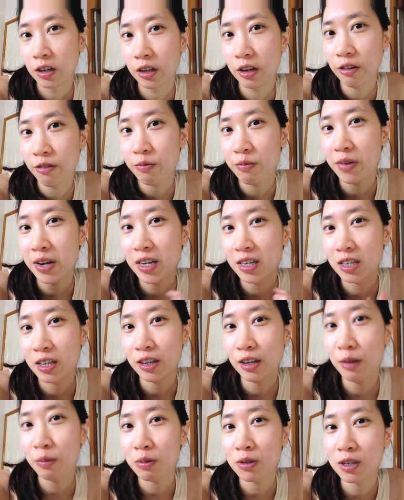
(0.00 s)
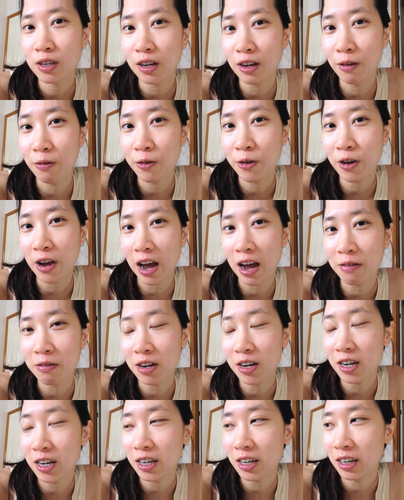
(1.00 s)
Give me tips if you have
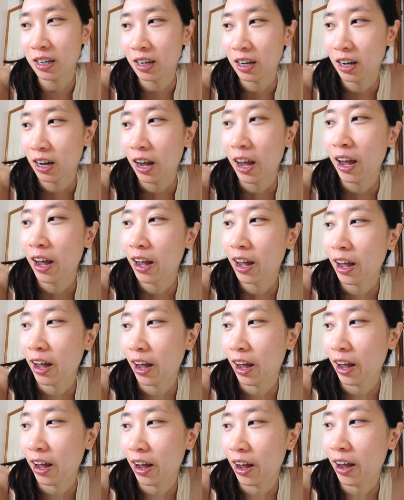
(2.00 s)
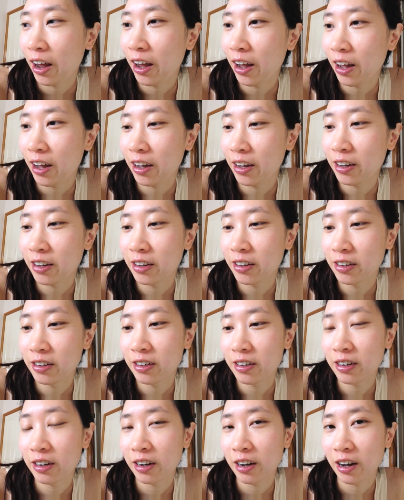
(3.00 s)
any,
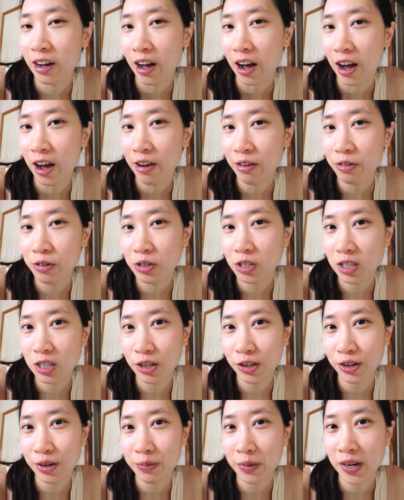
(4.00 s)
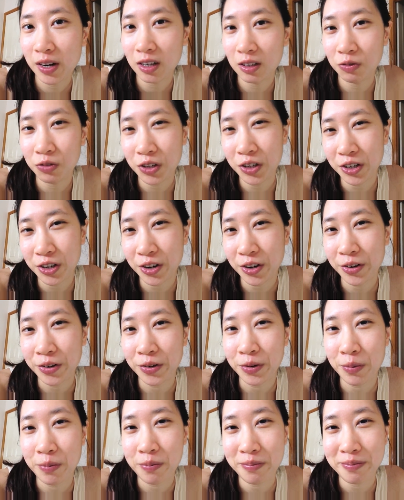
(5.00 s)
and I will see you in my next
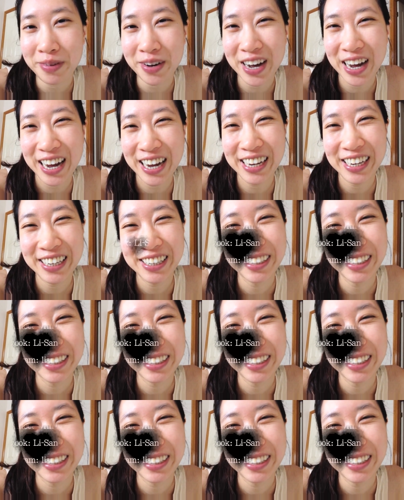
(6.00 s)
video. Bye.